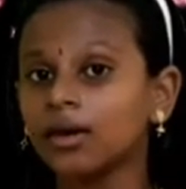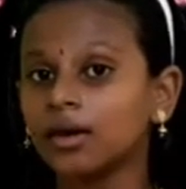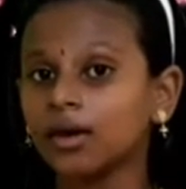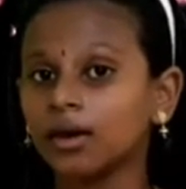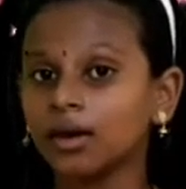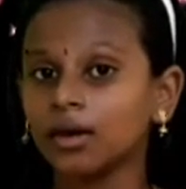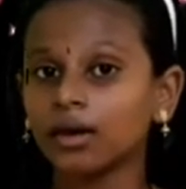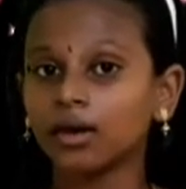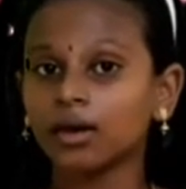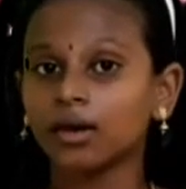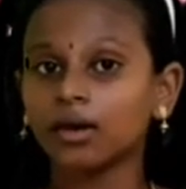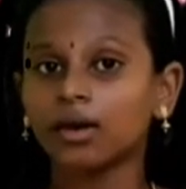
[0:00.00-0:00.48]

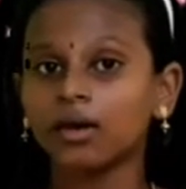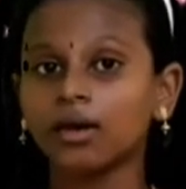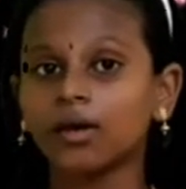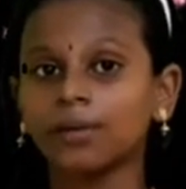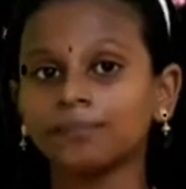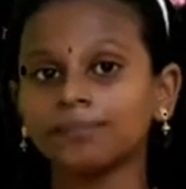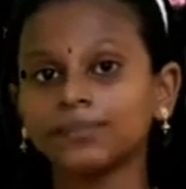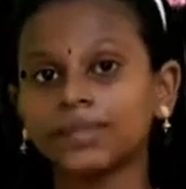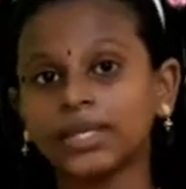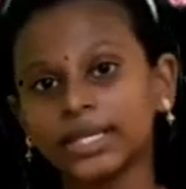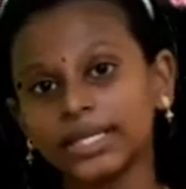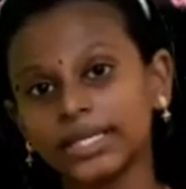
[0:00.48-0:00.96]

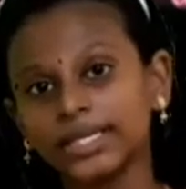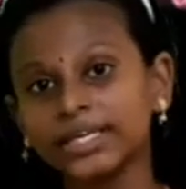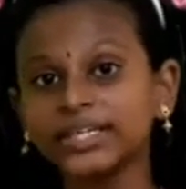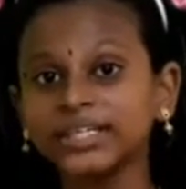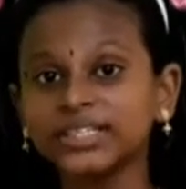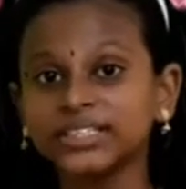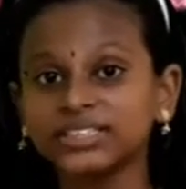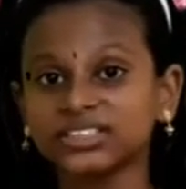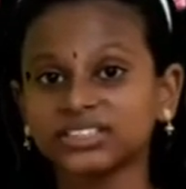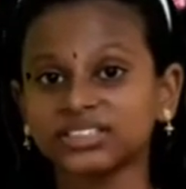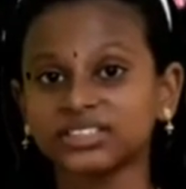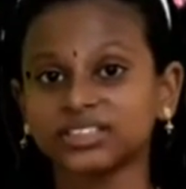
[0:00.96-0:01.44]
The
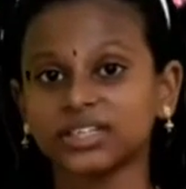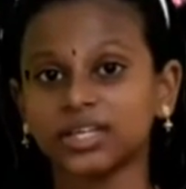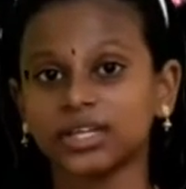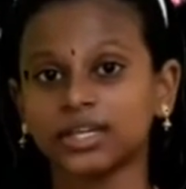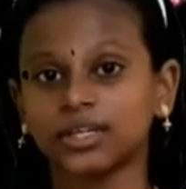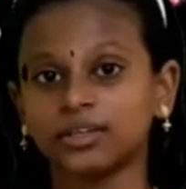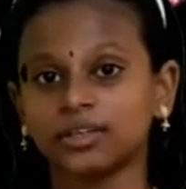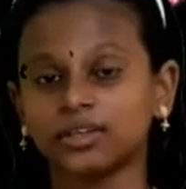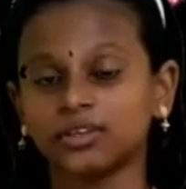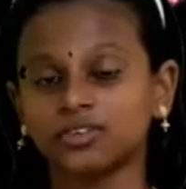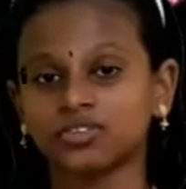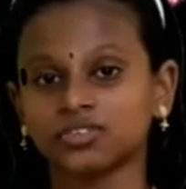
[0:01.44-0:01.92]
link is in
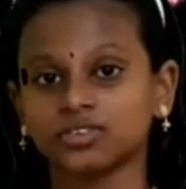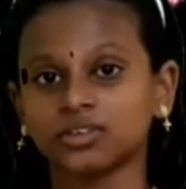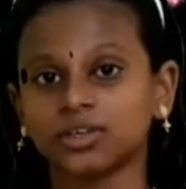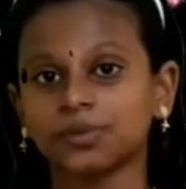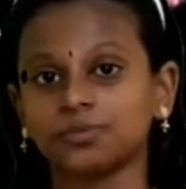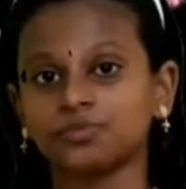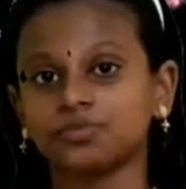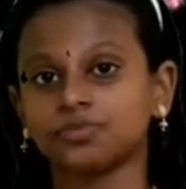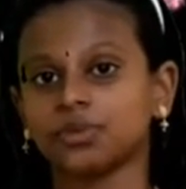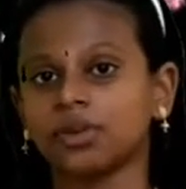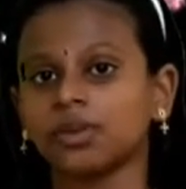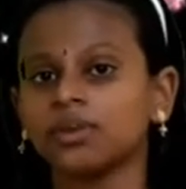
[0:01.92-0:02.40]
the
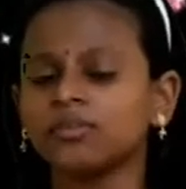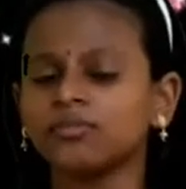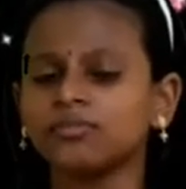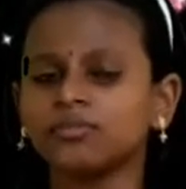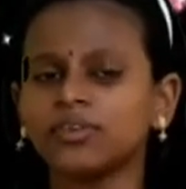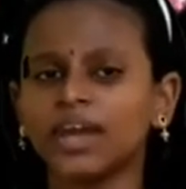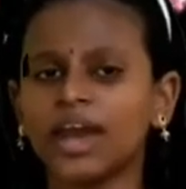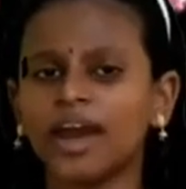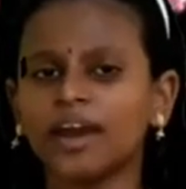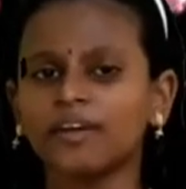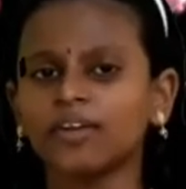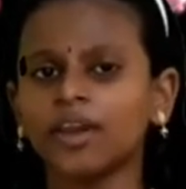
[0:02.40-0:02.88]
description.
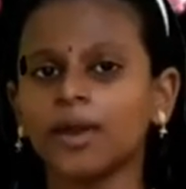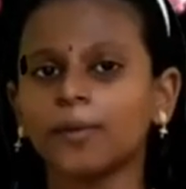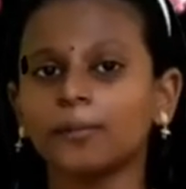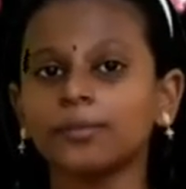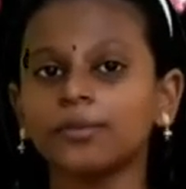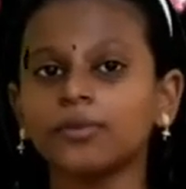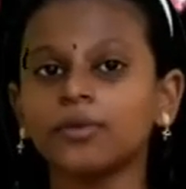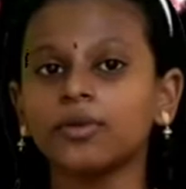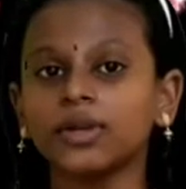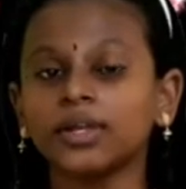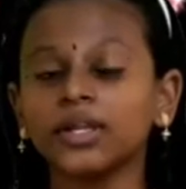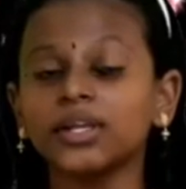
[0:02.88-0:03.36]
We have
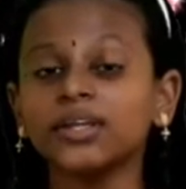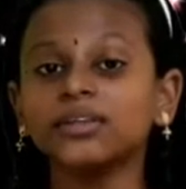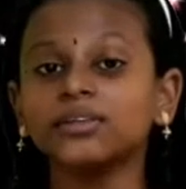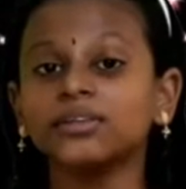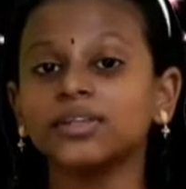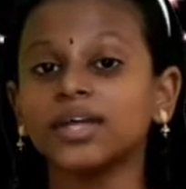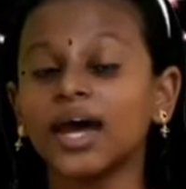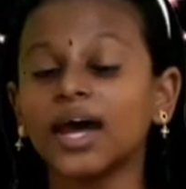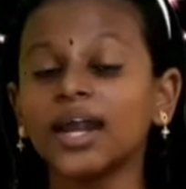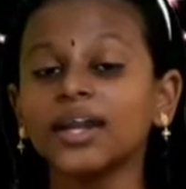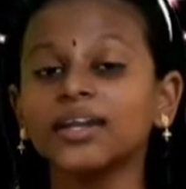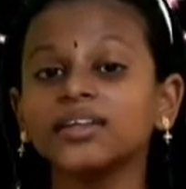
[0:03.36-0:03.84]
uploaded
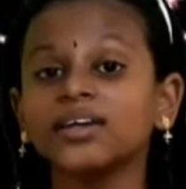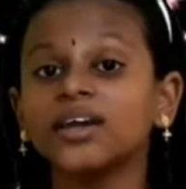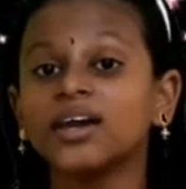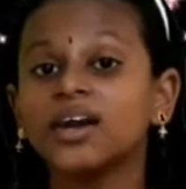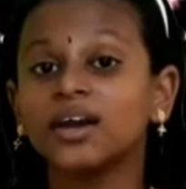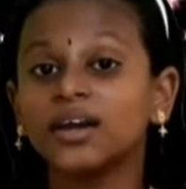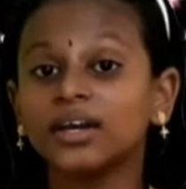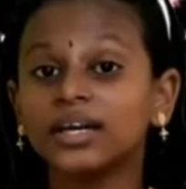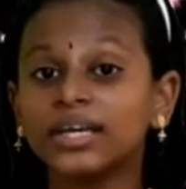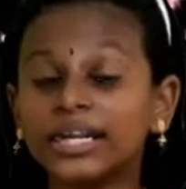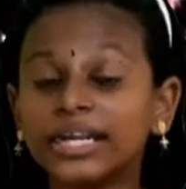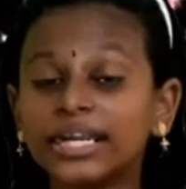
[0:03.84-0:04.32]

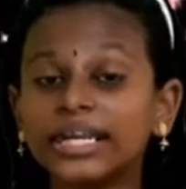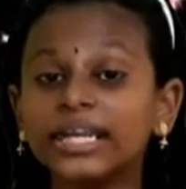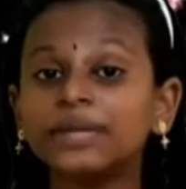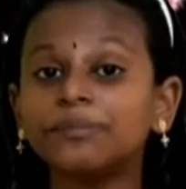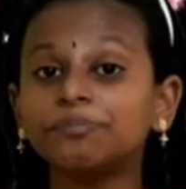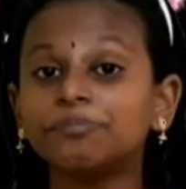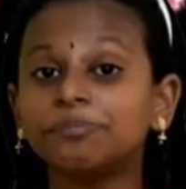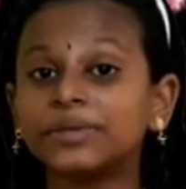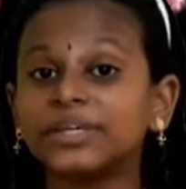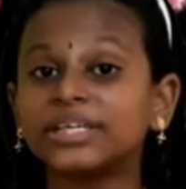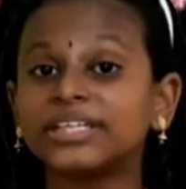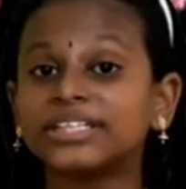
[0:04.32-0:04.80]
that
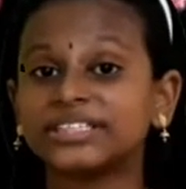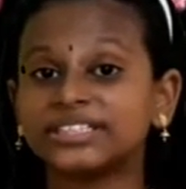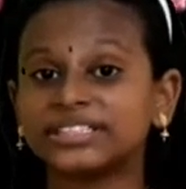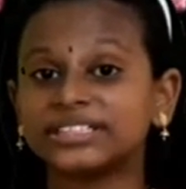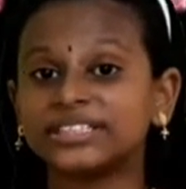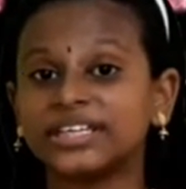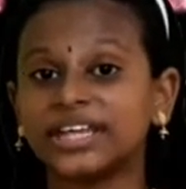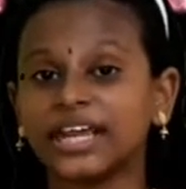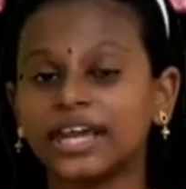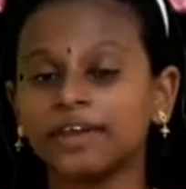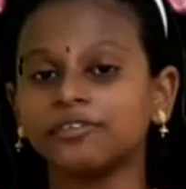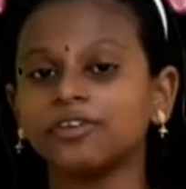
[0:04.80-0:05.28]
green
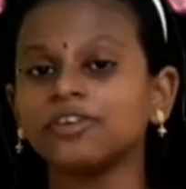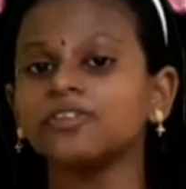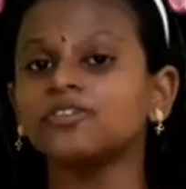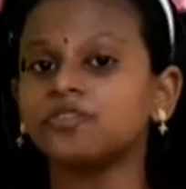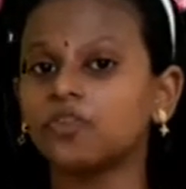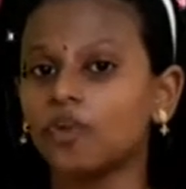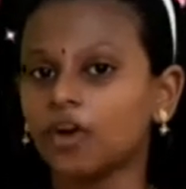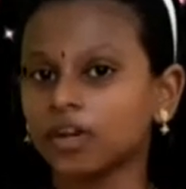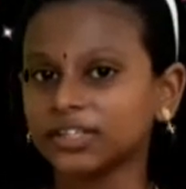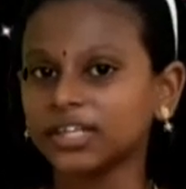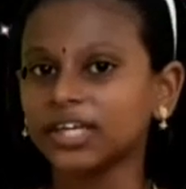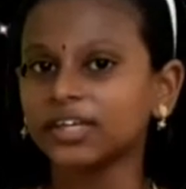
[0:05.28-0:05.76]
peas gravy.
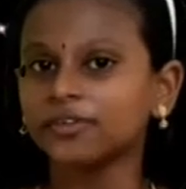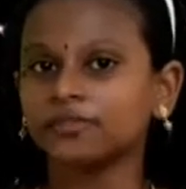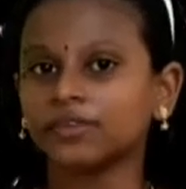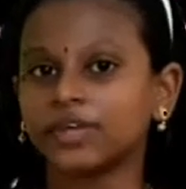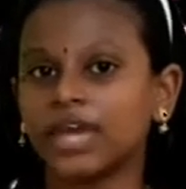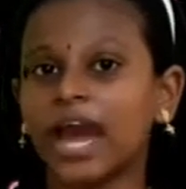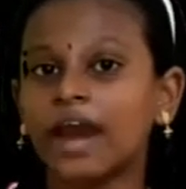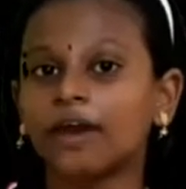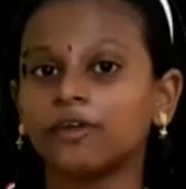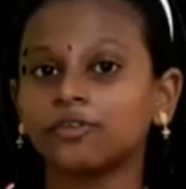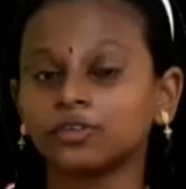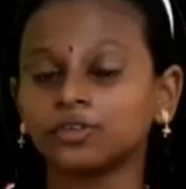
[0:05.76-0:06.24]
For that
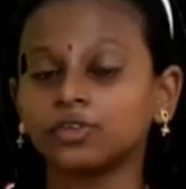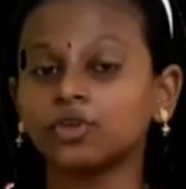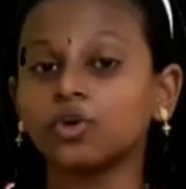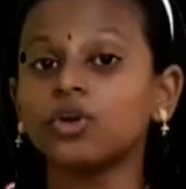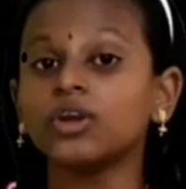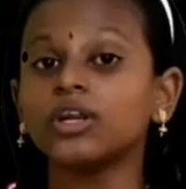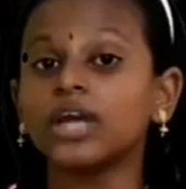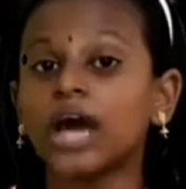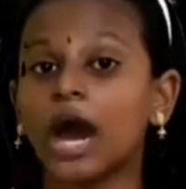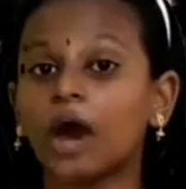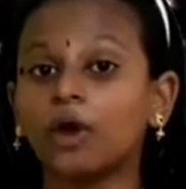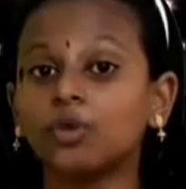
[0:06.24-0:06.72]
we have
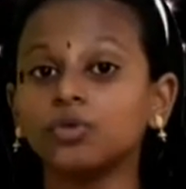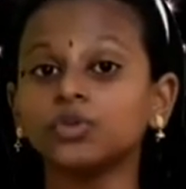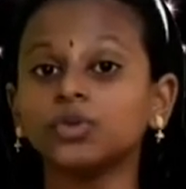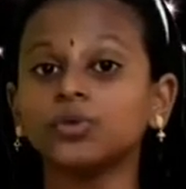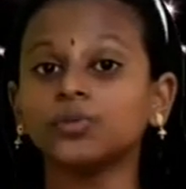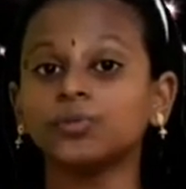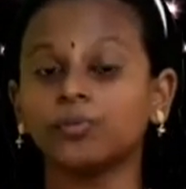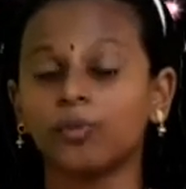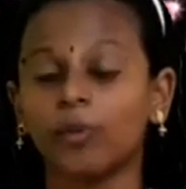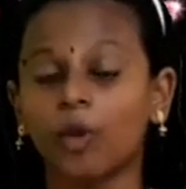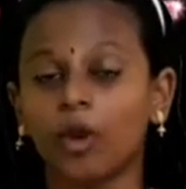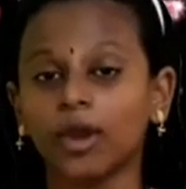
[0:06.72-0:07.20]
told how
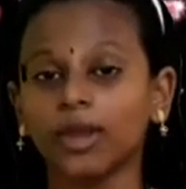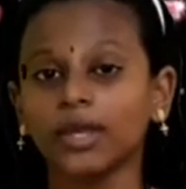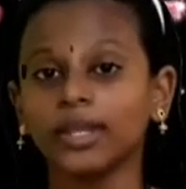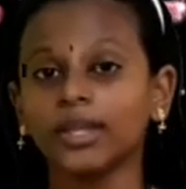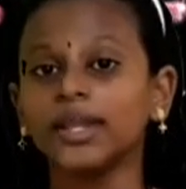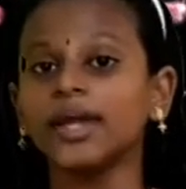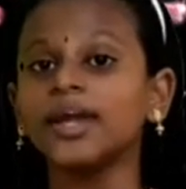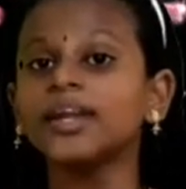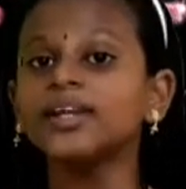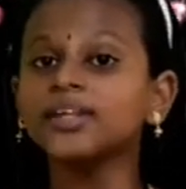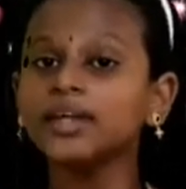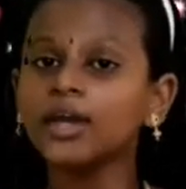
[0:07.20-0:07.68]
to boil
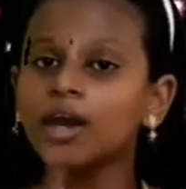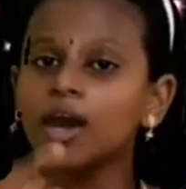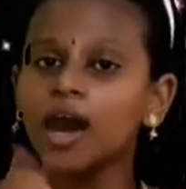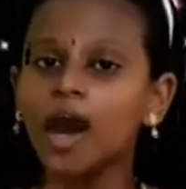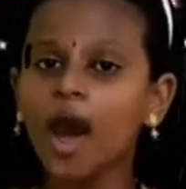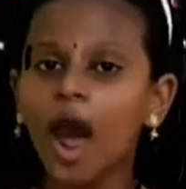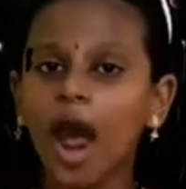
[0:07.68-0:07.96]
it.